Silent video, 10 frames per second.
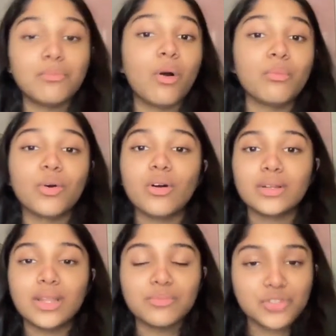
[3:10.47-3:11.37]
Mom
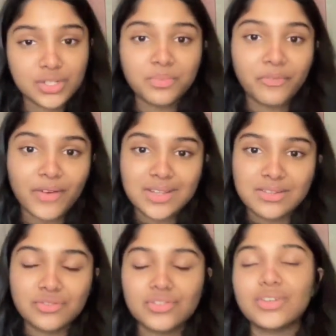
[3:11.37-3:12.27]
got them, she's a
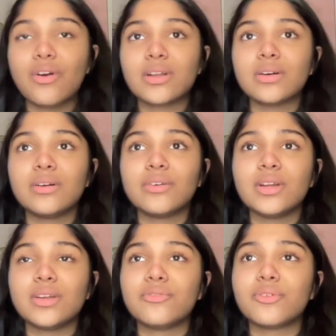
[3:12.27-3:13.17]
professor, she got
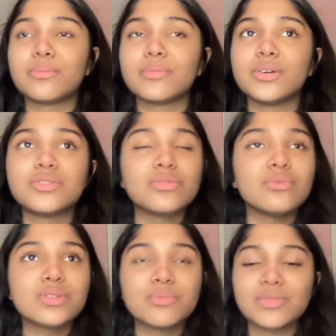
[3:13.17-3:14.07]
it from her
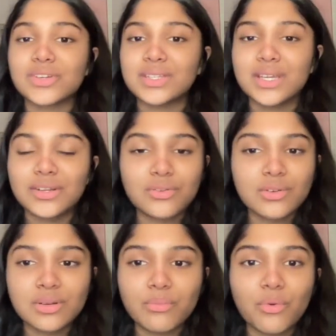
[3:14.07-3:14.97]
students which are in the
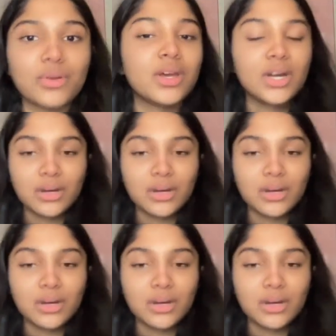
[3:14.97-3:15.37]
editorial board.